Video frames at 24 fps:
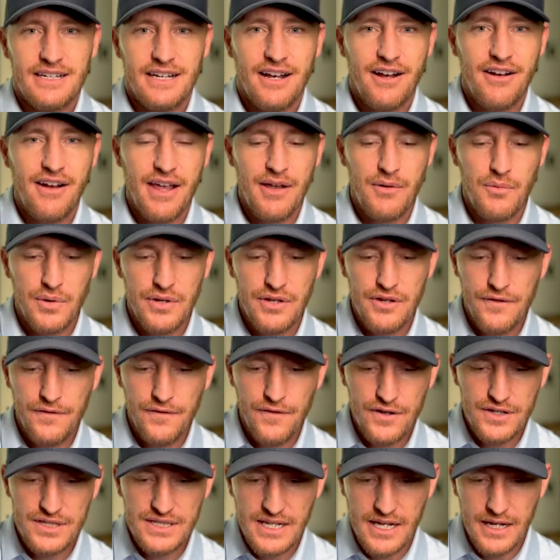All right, when you
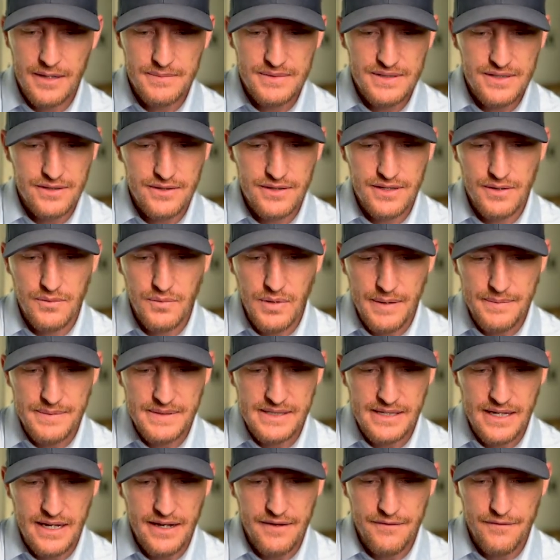first come to the
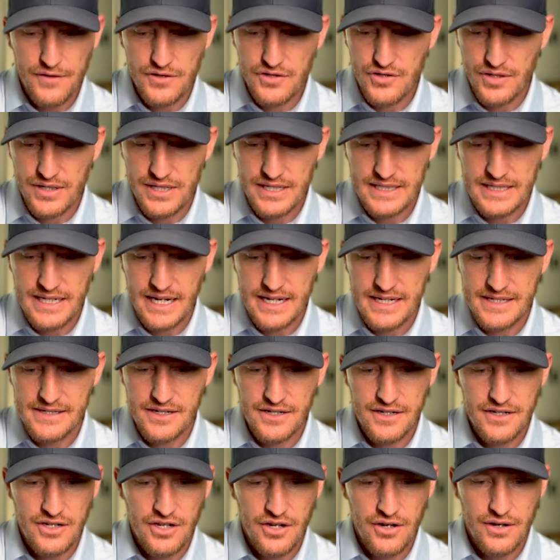website for
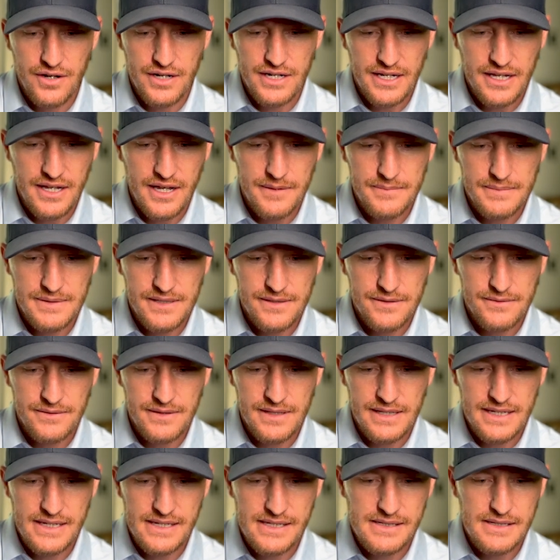Trinityzer, you're going to come to
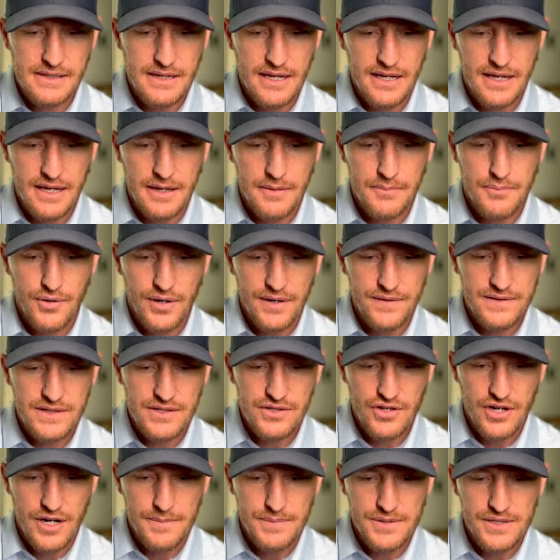this brief
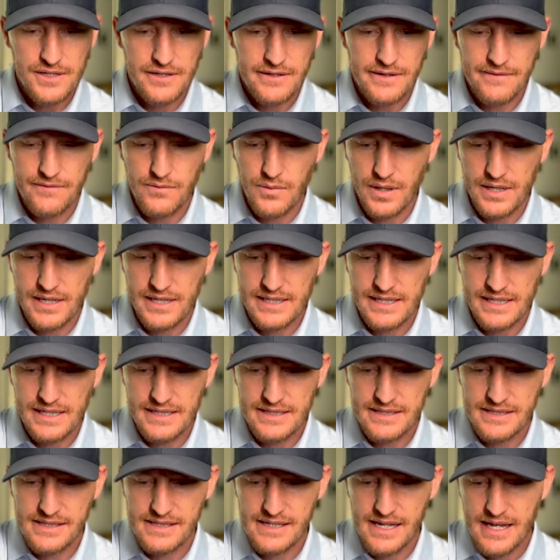description of what it
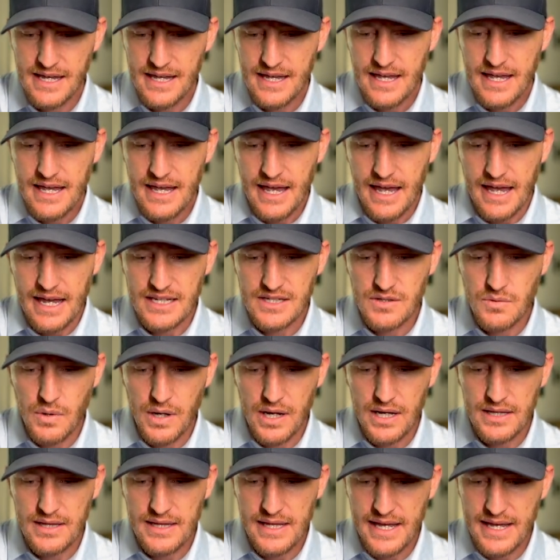is, as
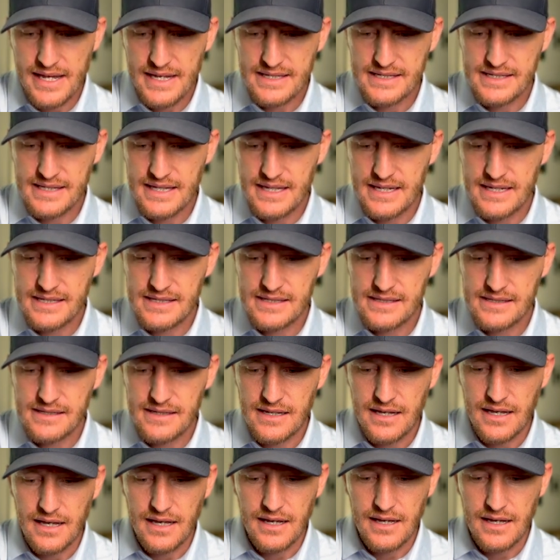well as this
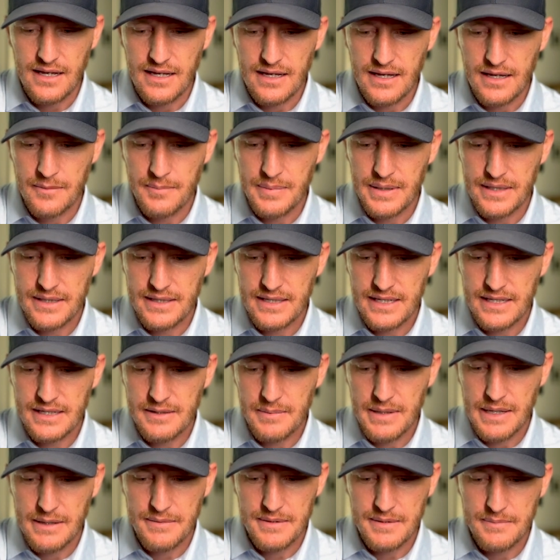ability to
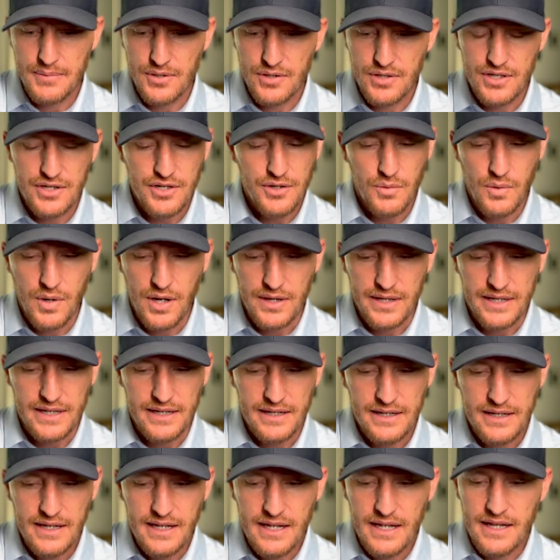be able to put in your wallet.
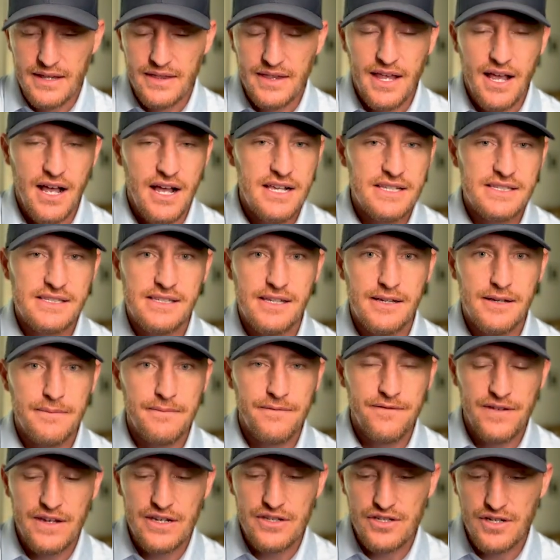The awesome
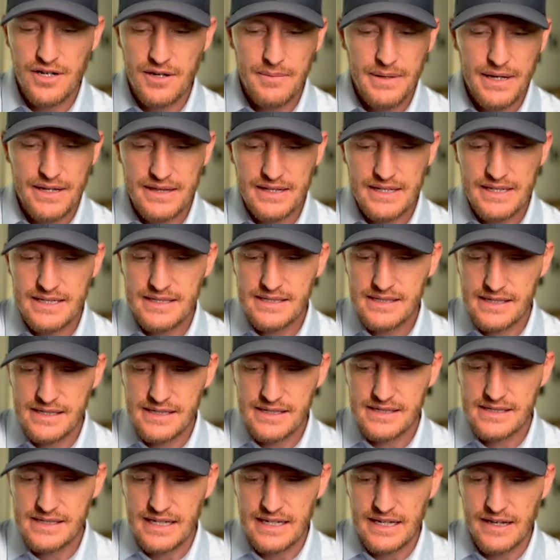feature about this
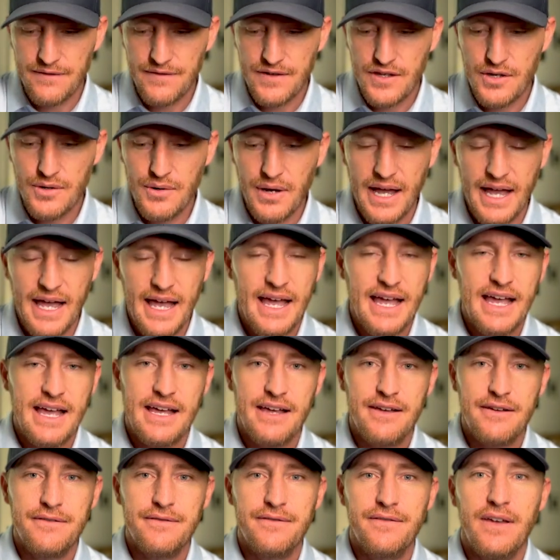is if you
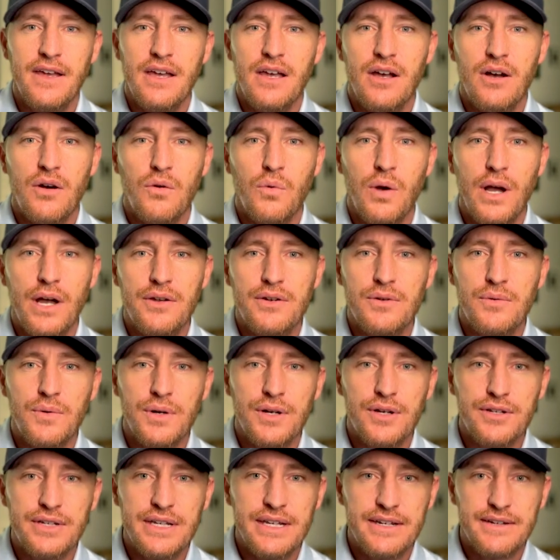have Wilder
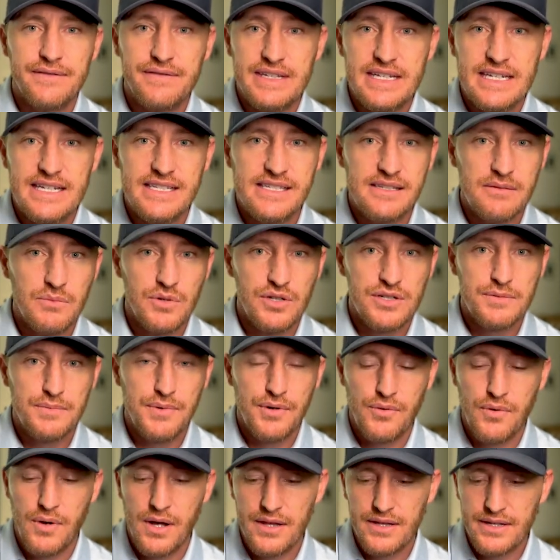World NFTs in
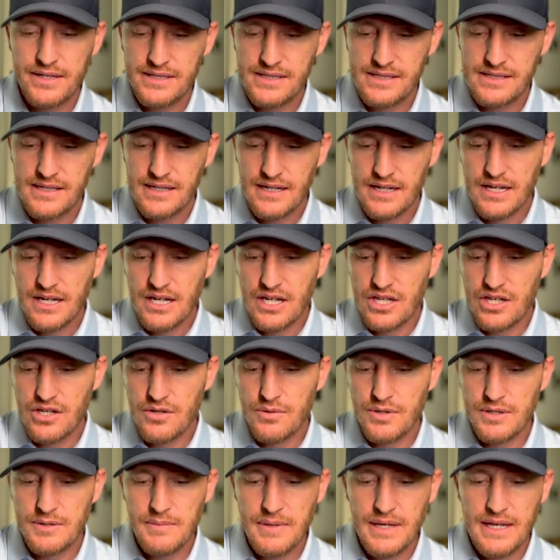multiple wallets, you
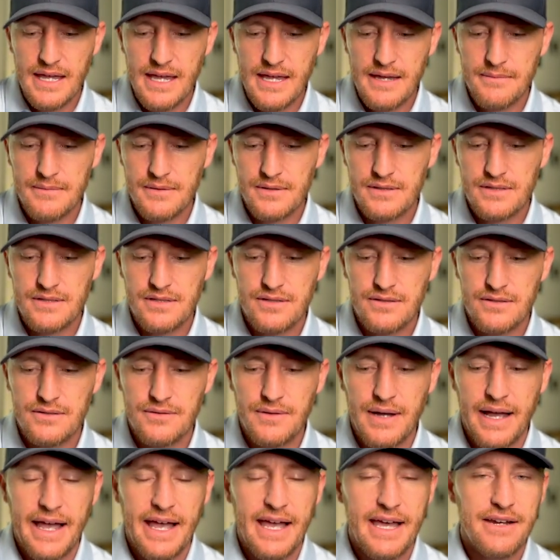would be able
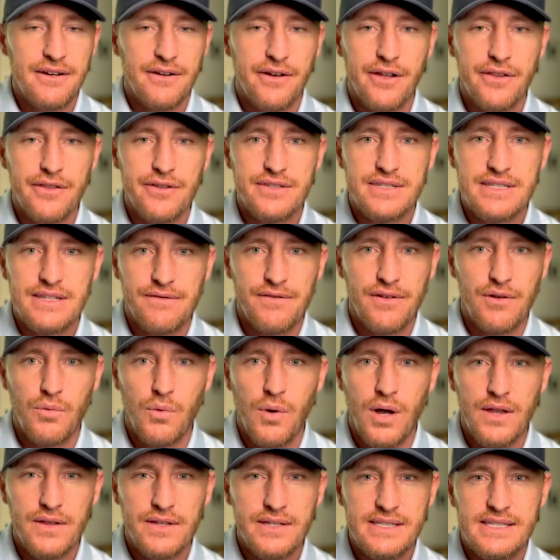to add all those different
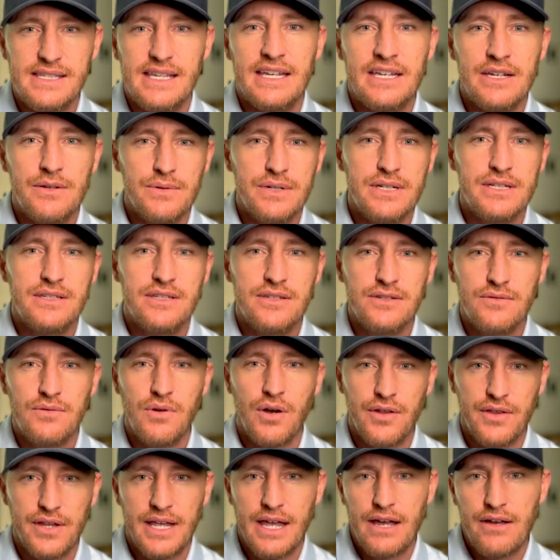wallets and it would do
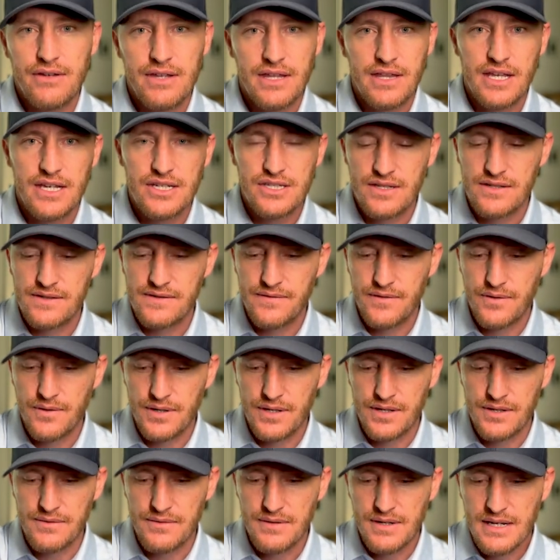all the calculations for
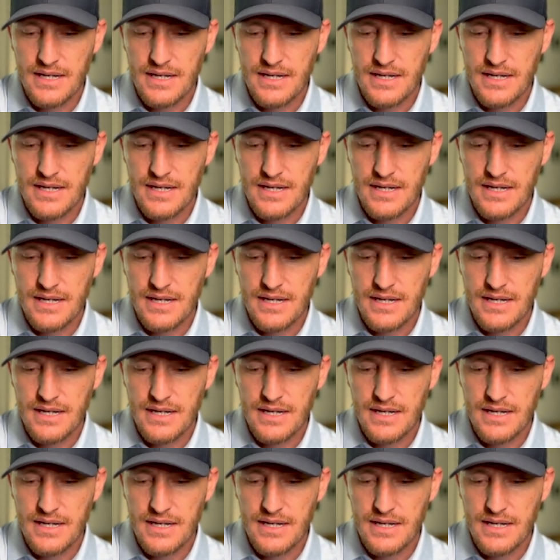you.